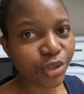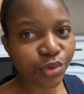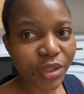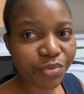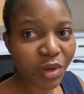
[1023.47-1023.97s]

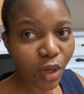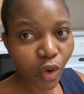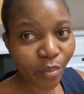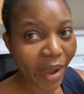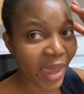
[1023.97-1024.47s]
couldn't
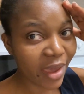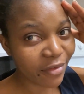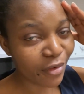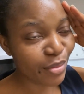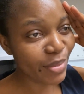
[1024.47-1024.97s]
relock my hair
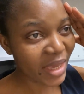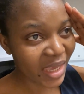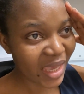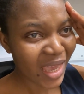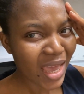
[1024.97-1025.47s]
for me.